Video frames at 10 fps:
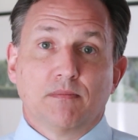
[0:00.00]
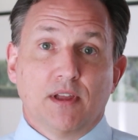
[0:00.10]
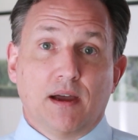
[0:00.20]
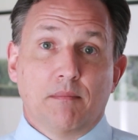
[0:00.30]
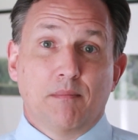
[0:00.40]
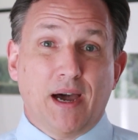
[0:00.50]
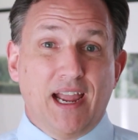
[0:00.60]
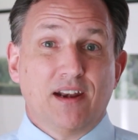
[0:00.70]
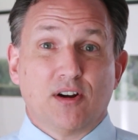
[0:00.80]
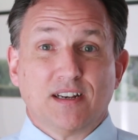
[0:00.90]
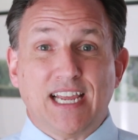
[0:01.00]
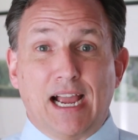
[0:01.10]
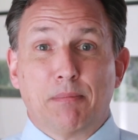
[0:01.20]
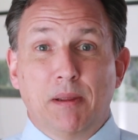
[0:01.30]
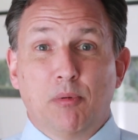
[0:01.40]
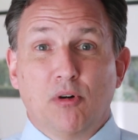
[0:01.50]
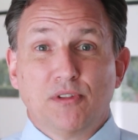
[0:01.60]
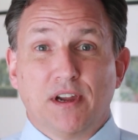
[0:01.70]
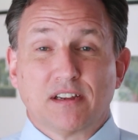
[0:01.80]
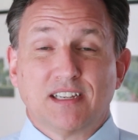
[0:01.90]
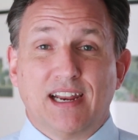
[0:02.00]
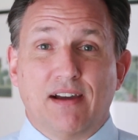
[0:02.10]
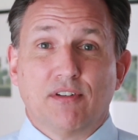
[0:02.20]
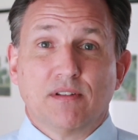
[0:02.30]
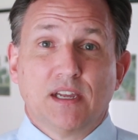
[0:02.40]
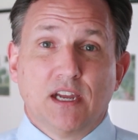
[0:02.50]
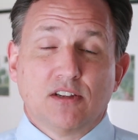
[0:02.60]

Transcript: uh, bite or attack people, dogs that have a